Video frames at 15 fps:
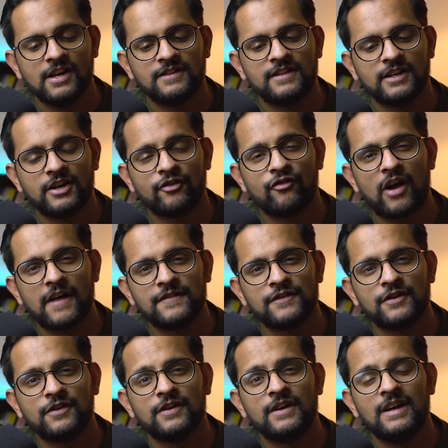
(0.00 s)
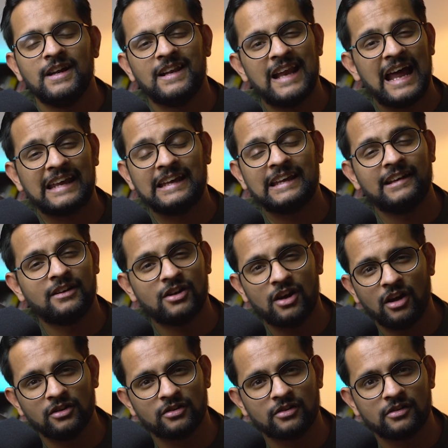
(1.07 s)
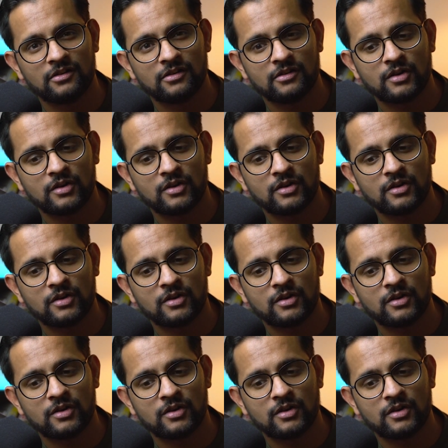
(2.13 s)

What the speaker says: that are rather lacking in color